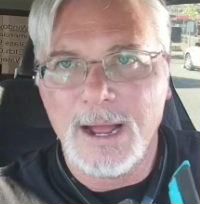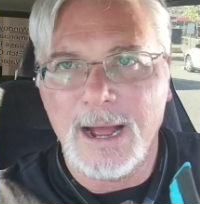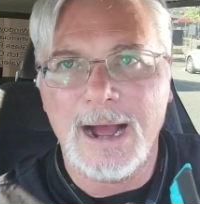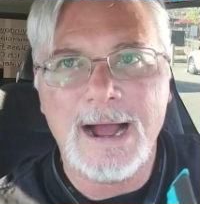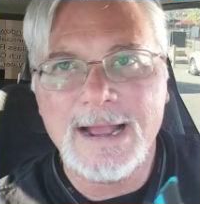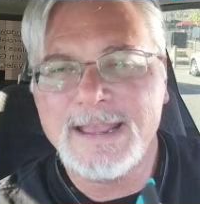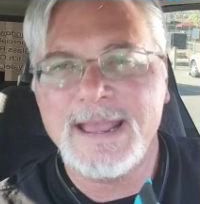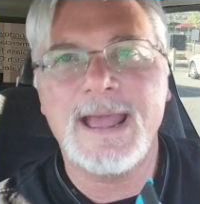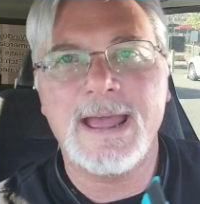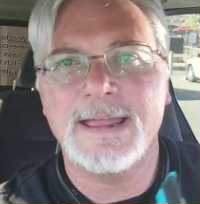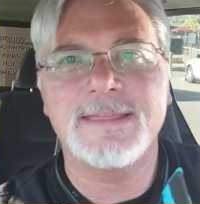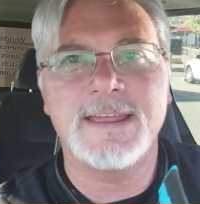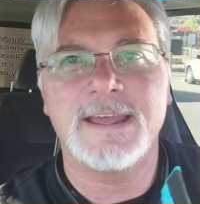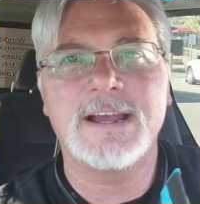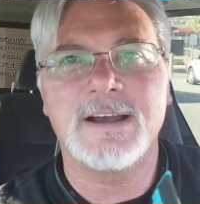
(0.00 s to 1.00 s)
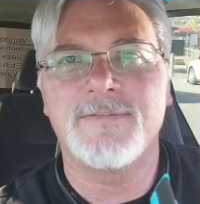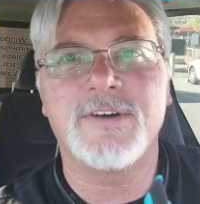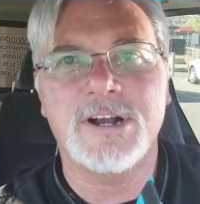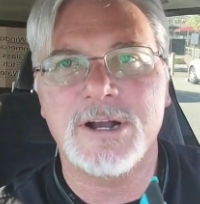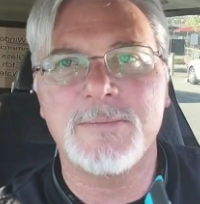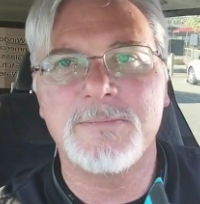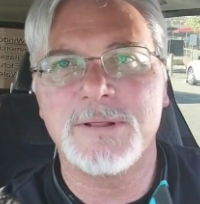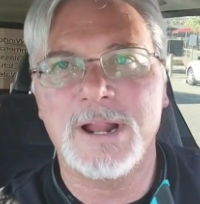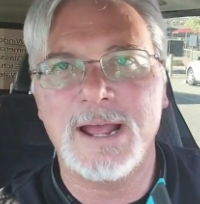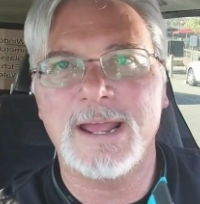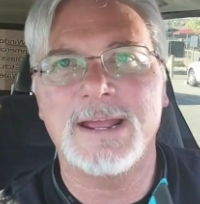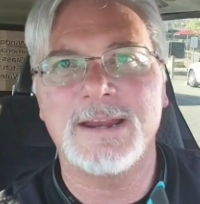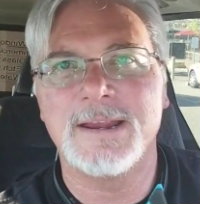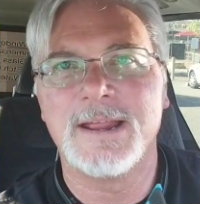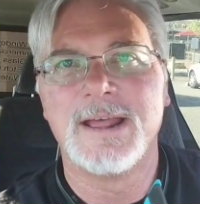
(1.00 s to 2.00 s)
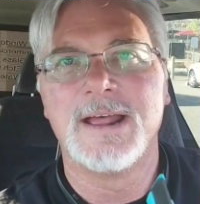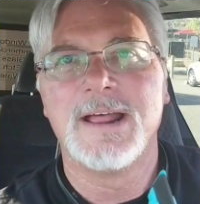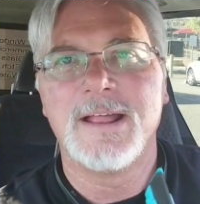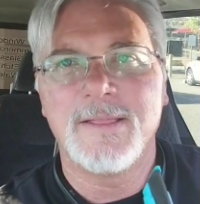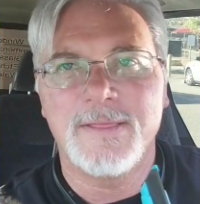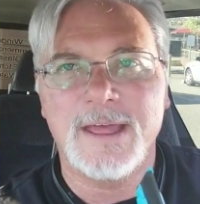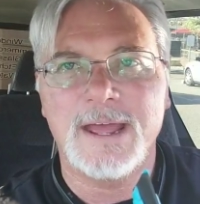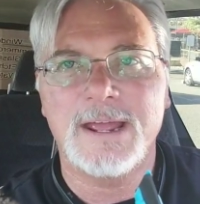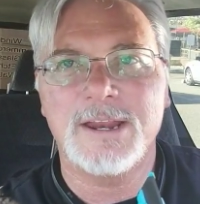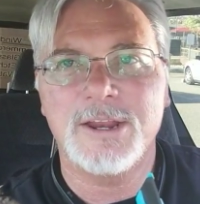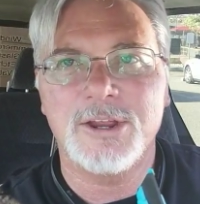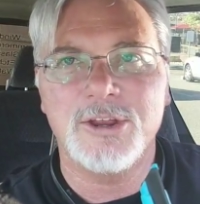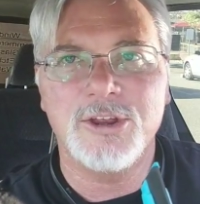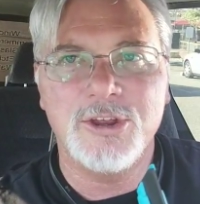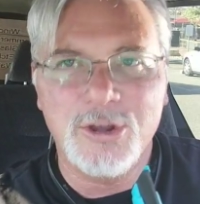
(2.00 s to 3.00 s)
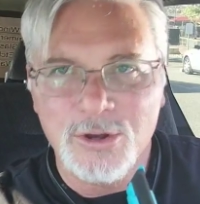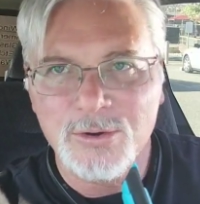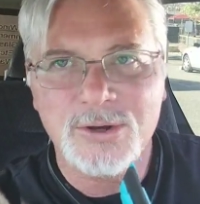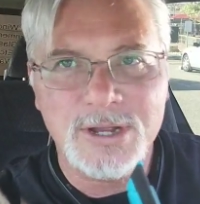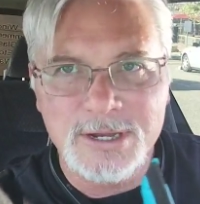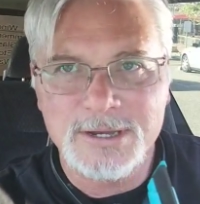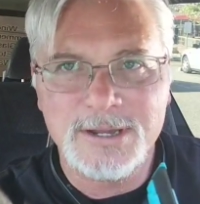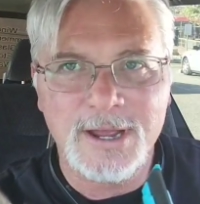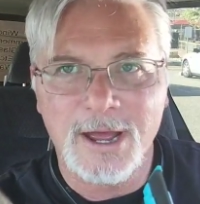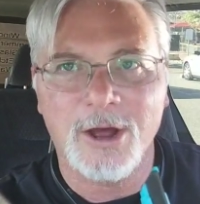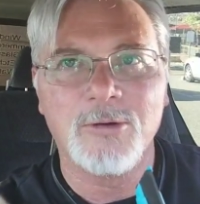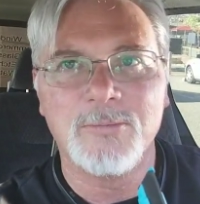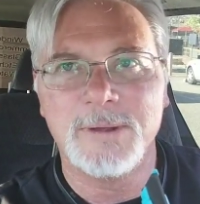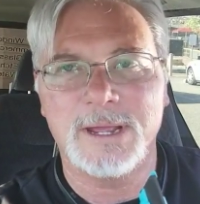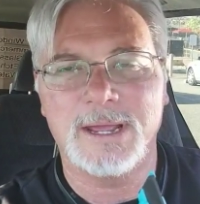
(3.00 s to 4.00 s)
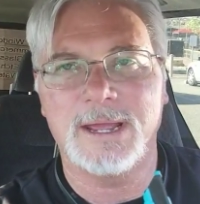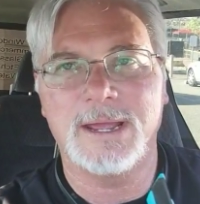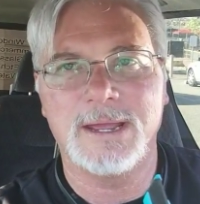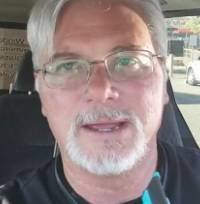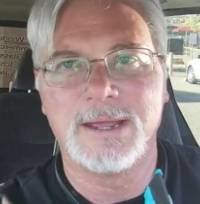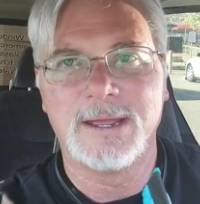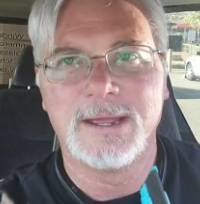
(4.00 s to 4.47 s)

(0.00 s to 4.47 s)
I can't think of a complaint that you can tell me